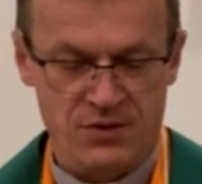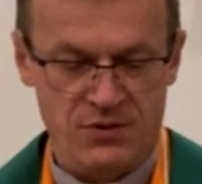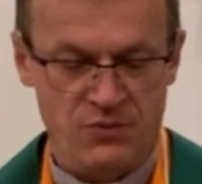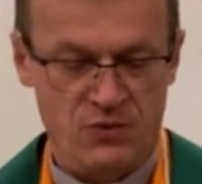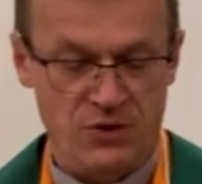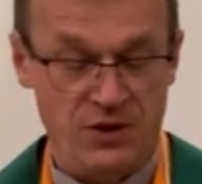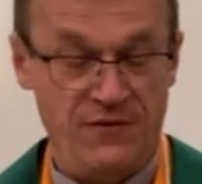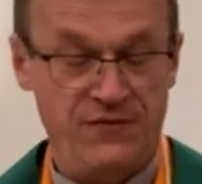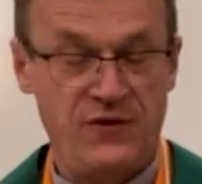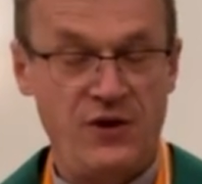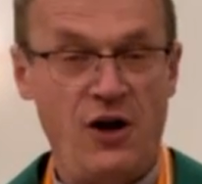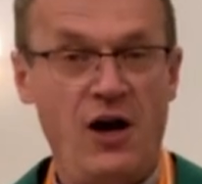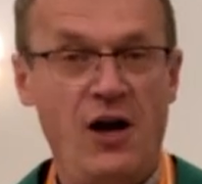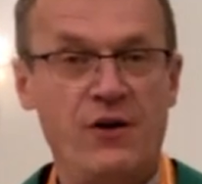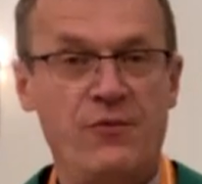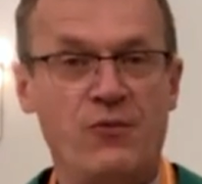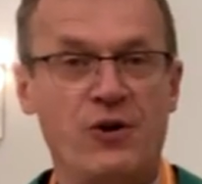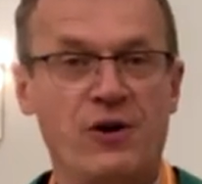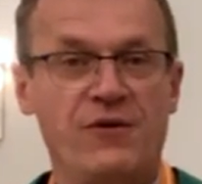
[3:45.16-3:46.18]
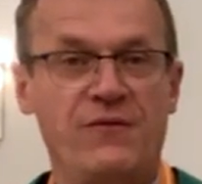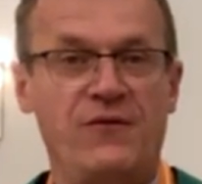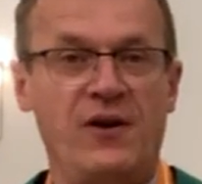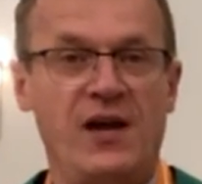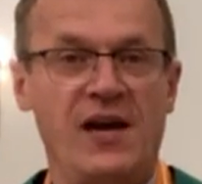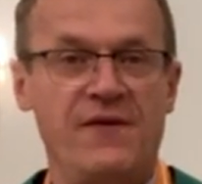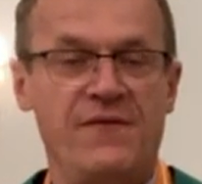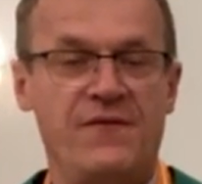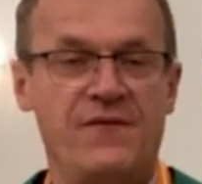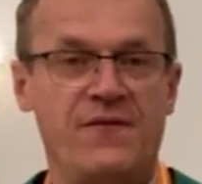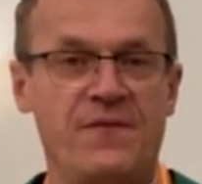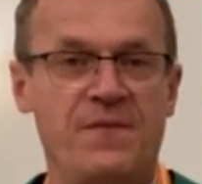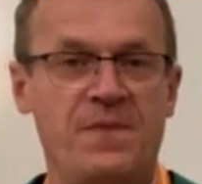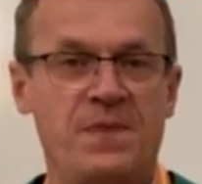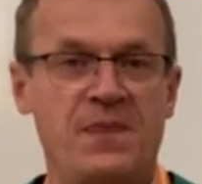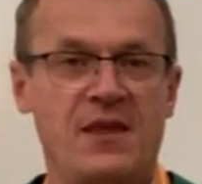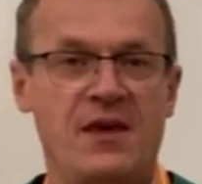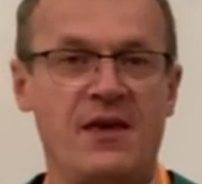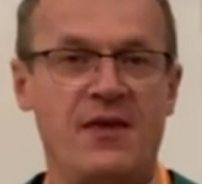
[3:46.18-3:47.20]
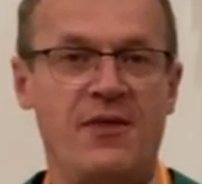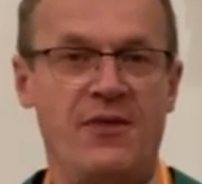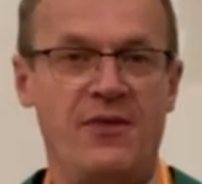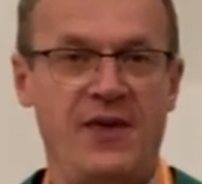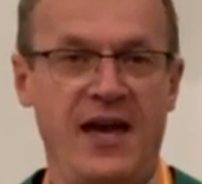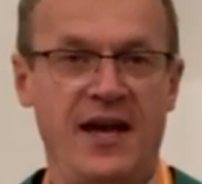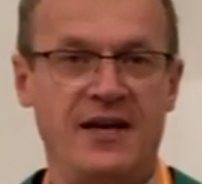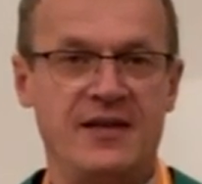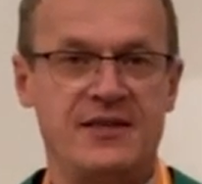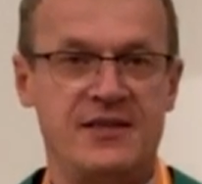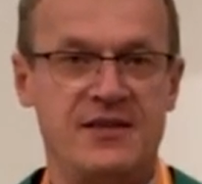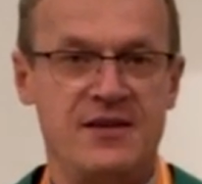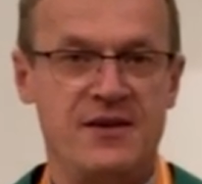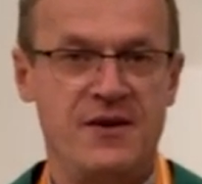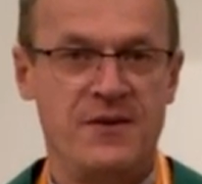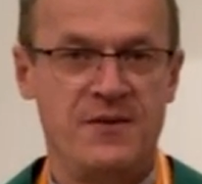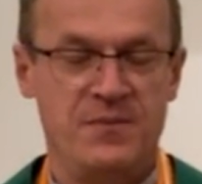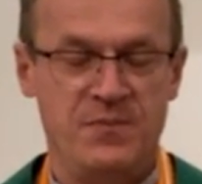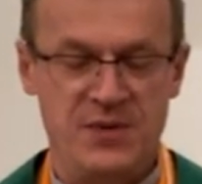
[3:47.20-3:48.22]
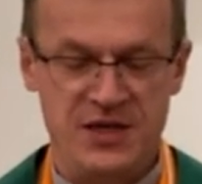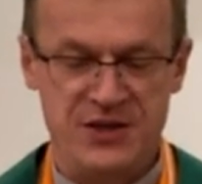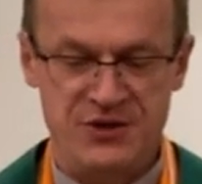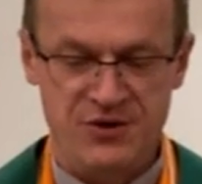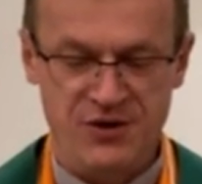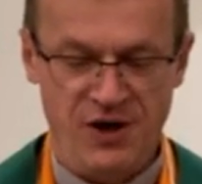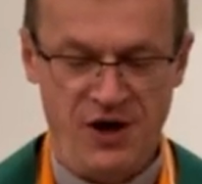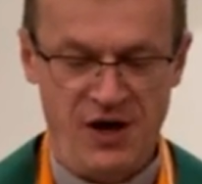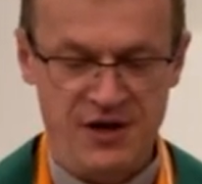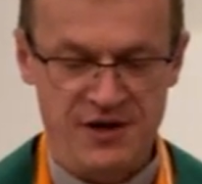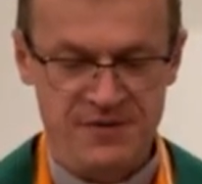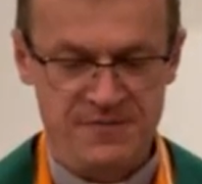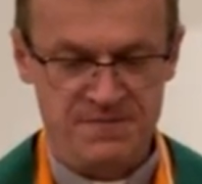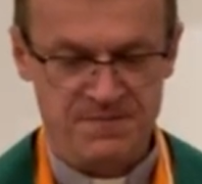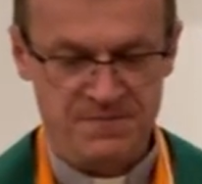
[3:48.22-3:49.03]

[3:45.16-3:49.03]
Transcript: Word of God, word of life. Thanks be to God.